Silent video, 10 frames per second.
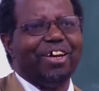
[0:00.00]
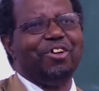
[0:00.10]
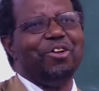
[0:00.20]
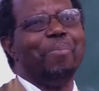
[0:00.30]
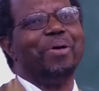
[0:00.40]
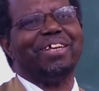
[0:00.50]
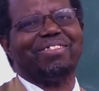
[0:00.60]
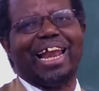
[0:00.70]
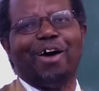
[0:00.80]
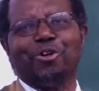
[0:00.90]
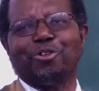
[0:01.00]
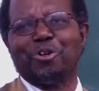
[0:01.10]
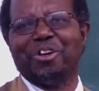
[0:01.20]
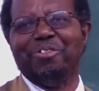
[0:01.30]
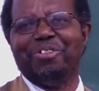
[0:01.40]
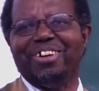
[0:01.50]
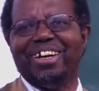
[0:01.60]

nobody is allowed not to give.